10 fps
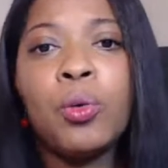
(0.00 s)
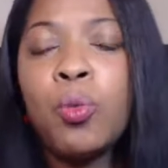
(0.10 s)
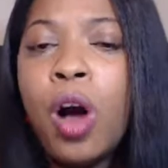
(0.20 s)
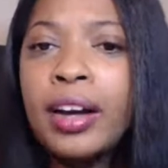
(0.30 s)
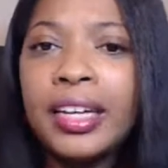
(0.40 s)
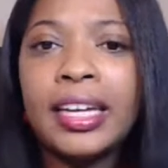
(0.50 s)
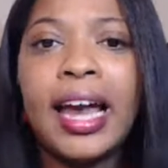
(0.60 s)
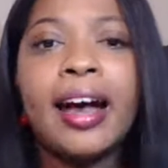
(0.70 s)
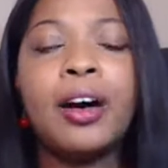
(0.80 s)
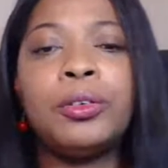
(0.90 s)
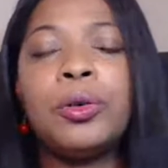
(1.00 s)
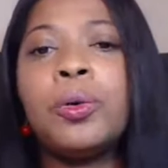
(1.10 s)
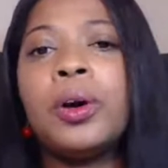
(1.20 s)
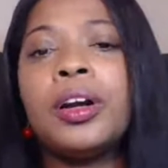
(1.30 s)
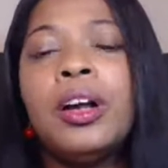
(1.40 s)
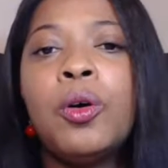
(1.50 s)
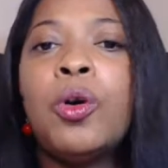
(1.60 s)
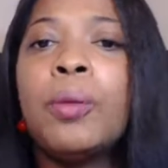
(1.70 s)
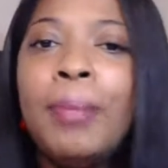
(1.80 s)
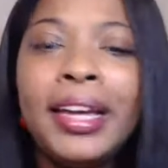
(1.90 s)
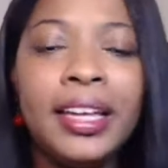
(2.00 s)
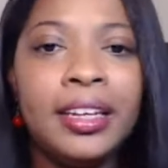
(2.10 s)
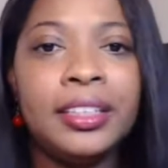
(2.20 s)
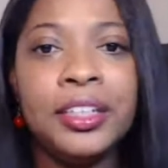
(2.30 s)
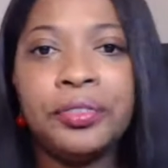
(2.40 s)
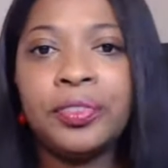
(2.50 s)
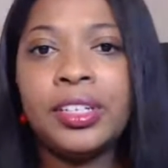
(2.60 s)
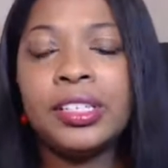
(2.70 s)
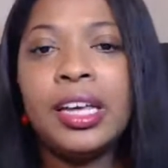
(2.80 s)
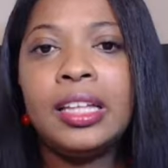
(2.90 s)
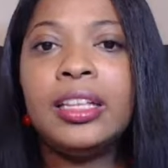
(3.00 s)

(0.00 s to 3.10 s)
walking out or making a difference.